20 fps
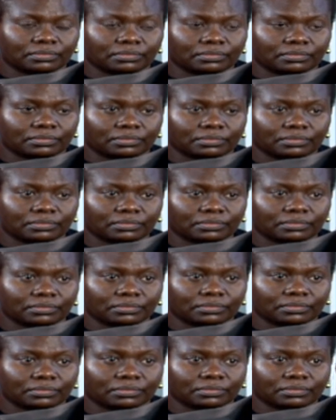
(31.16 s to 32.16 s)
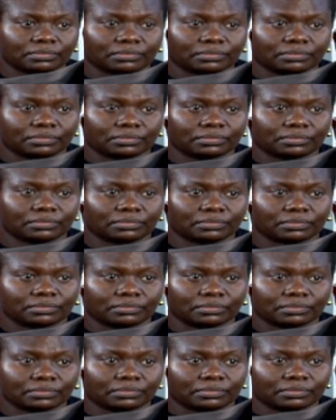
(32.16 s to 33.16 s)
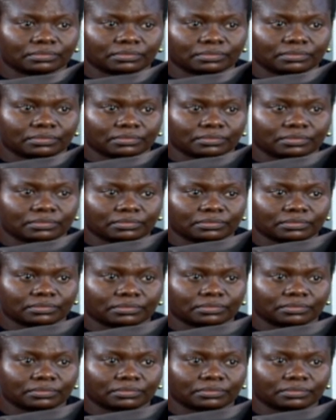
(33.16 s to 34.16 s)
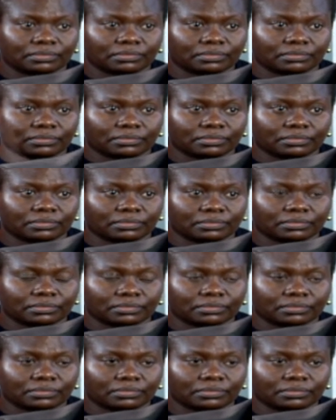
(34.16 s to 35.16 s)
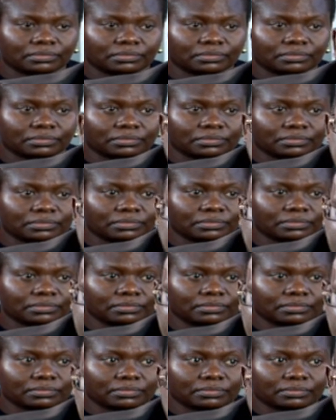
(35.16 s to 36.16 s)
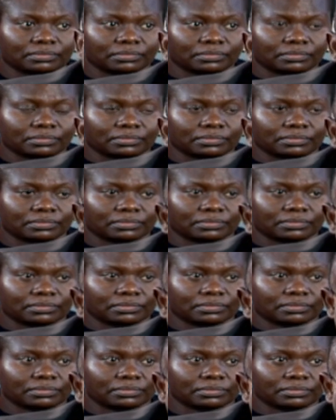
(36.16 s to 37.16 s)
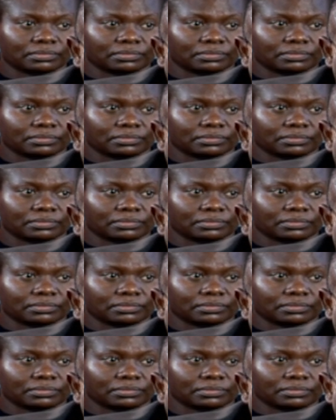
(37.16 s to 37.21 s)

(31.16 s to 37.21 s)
(silent)